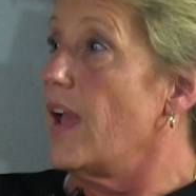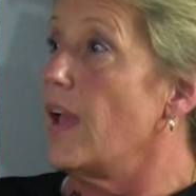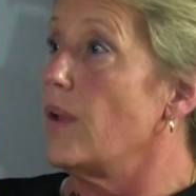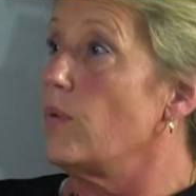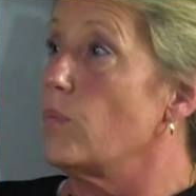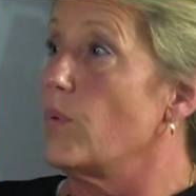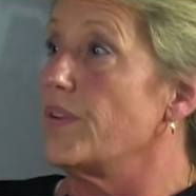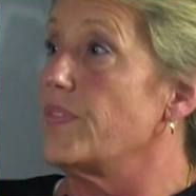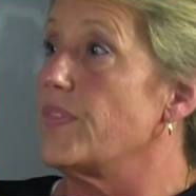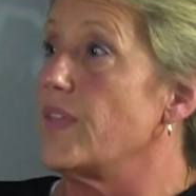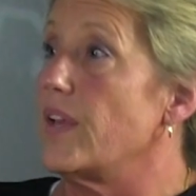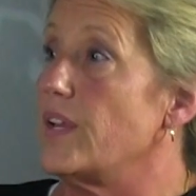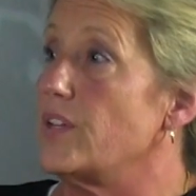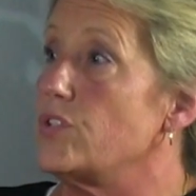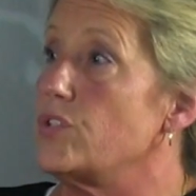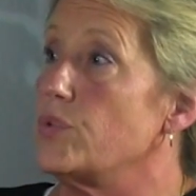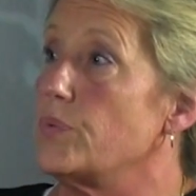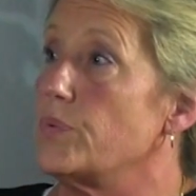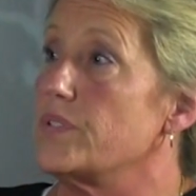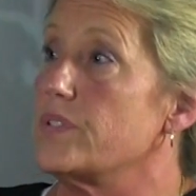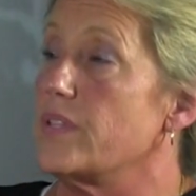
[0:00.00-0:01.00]
And what they
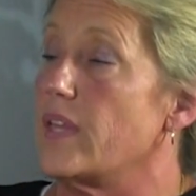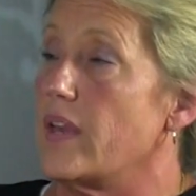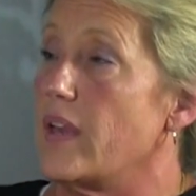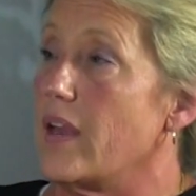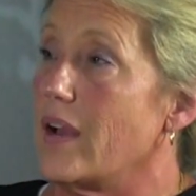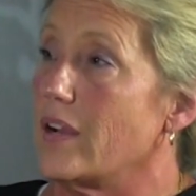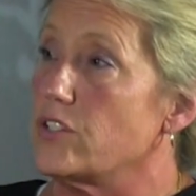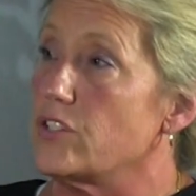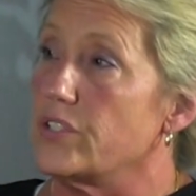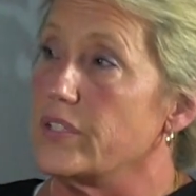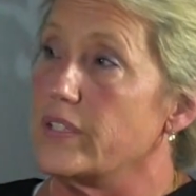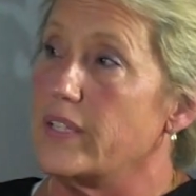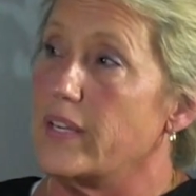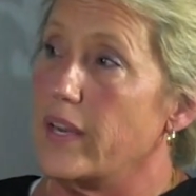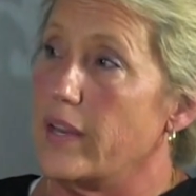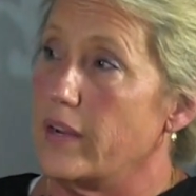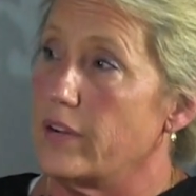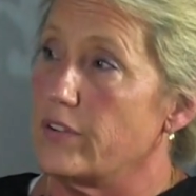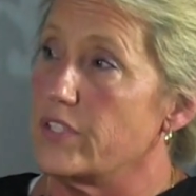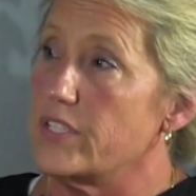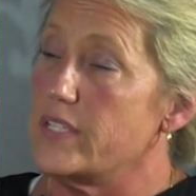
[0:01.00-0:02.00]
do is they actually
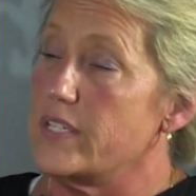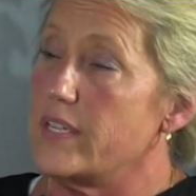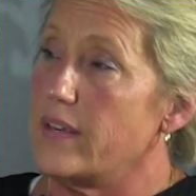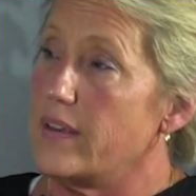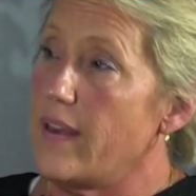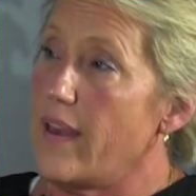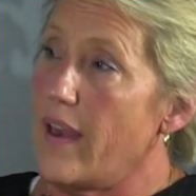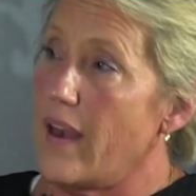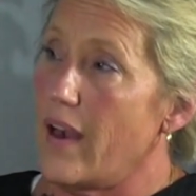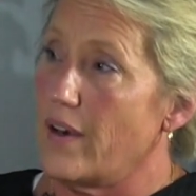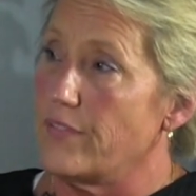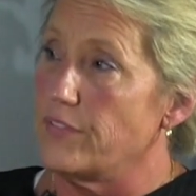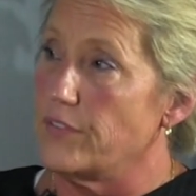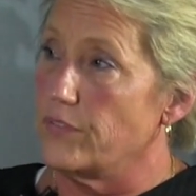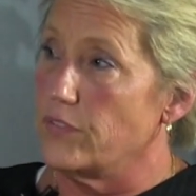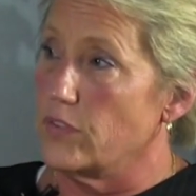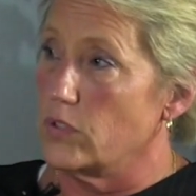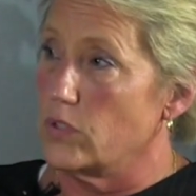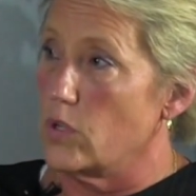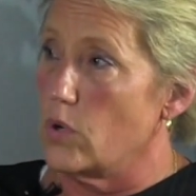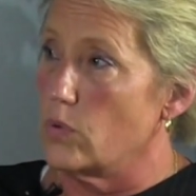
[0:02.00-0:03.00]
guarantee half
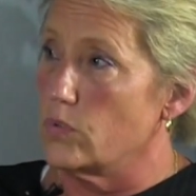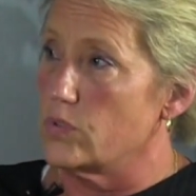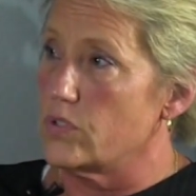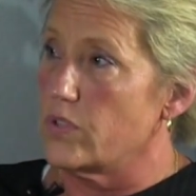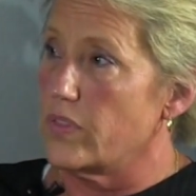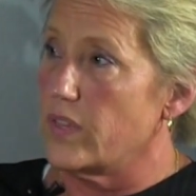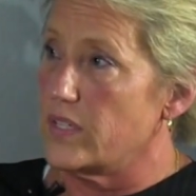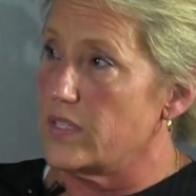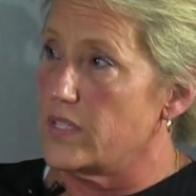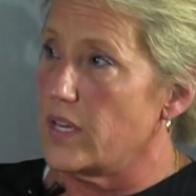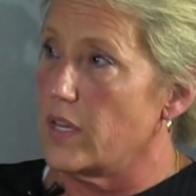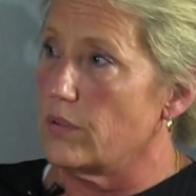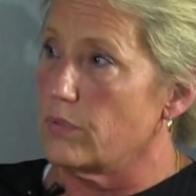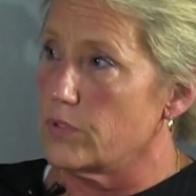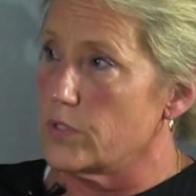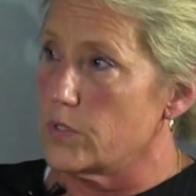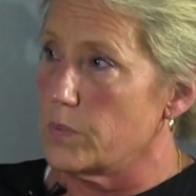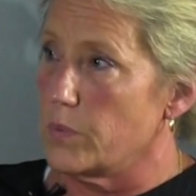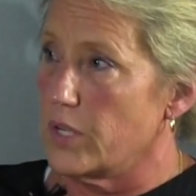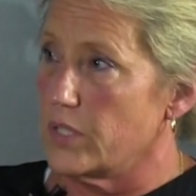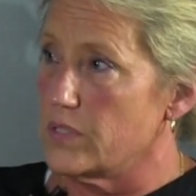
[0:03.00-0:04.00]
of the loan, so they take
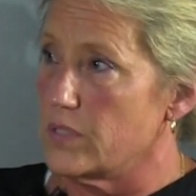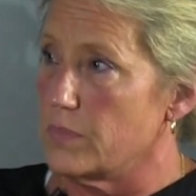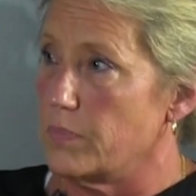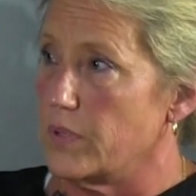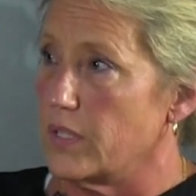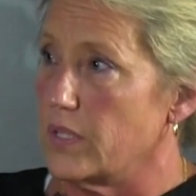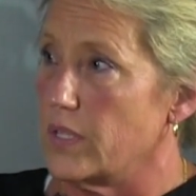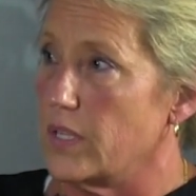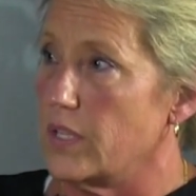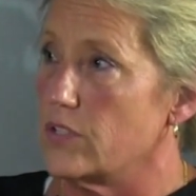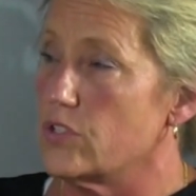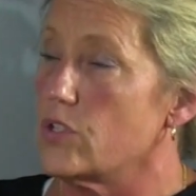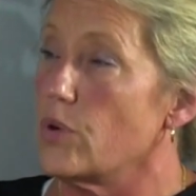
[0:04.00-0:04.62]
responsibility.